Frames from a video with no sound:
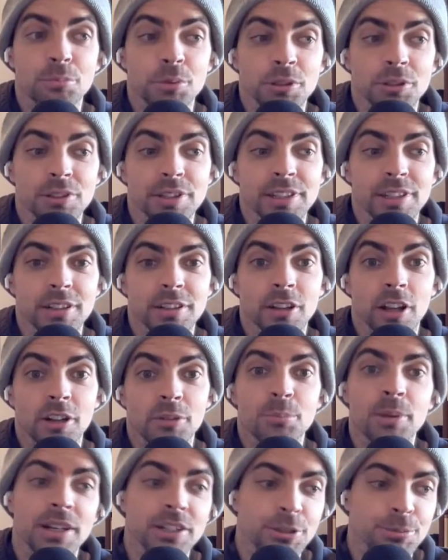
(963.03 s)
building, a lot
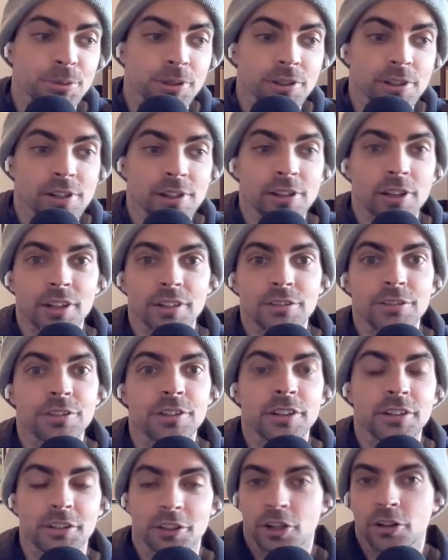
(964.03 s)
of base building, a lot of
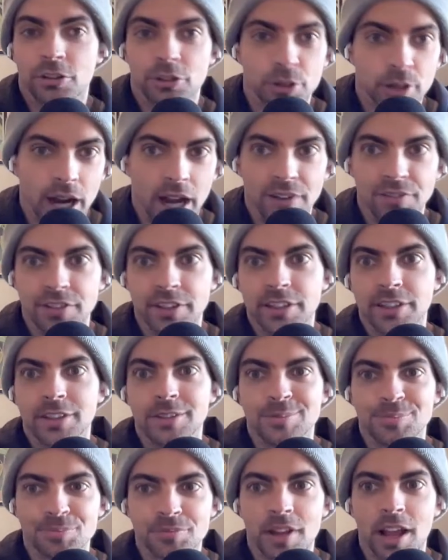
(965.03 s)

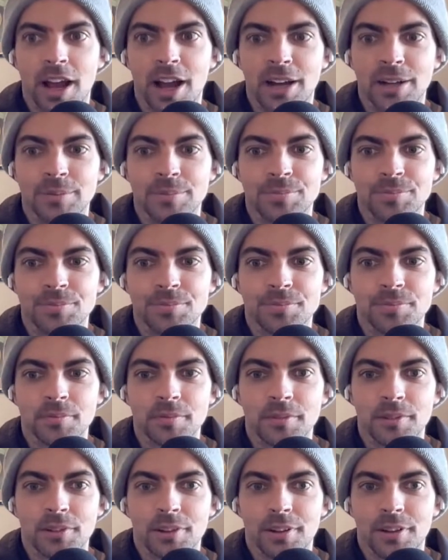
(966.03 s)
crafting.
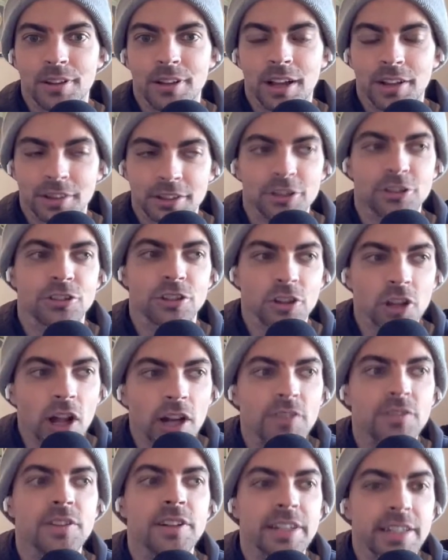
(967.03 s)
I think there's a lot
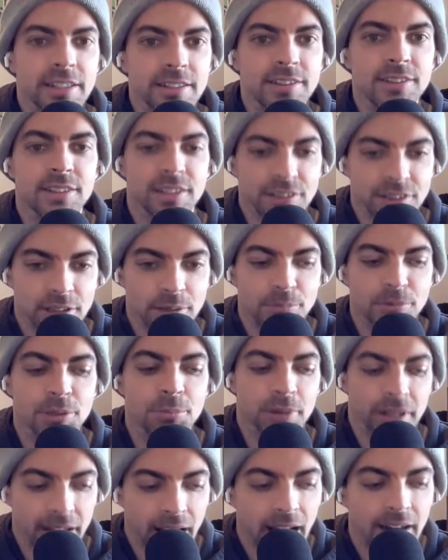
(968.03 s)
of neat systems and
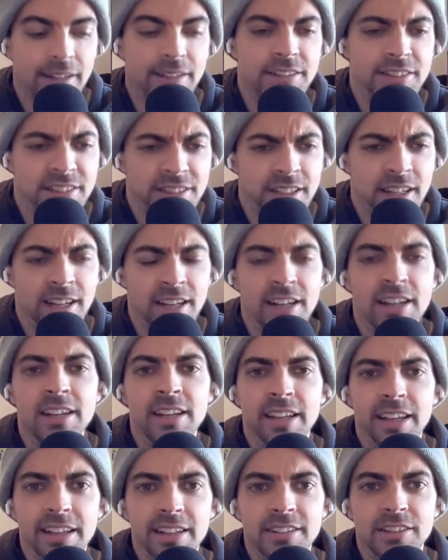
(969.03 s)
mechanics
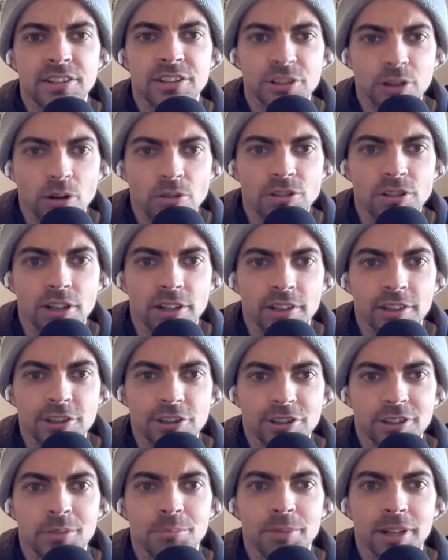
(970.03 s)
in Stone Saga
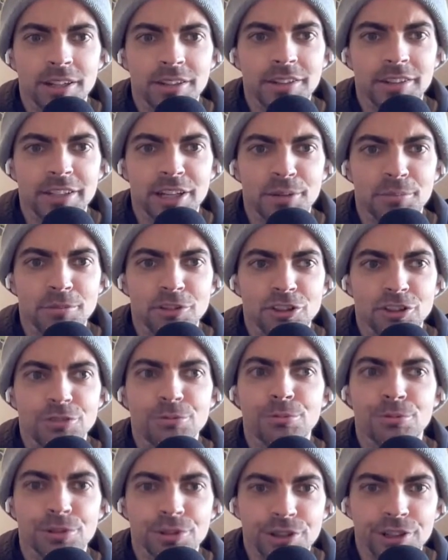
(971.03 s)
that's going to make the game just
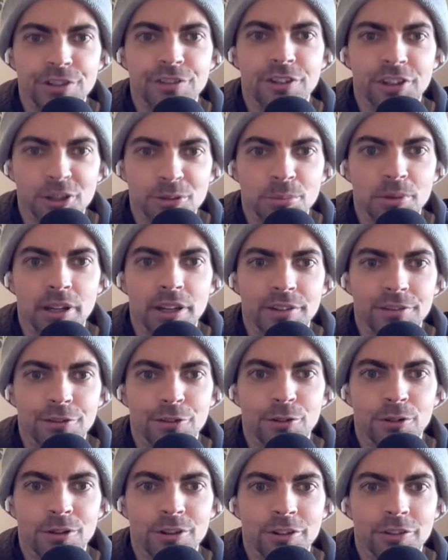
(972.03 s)
really fun to play
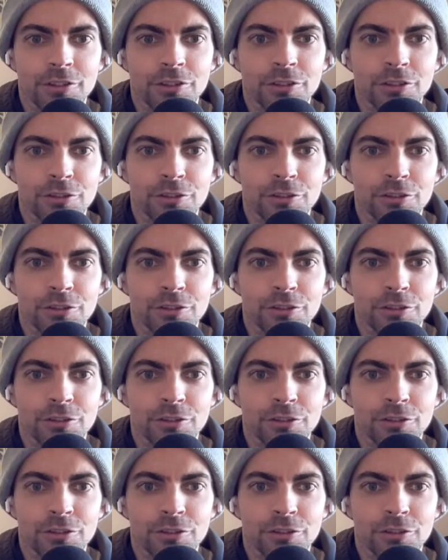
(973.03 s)
for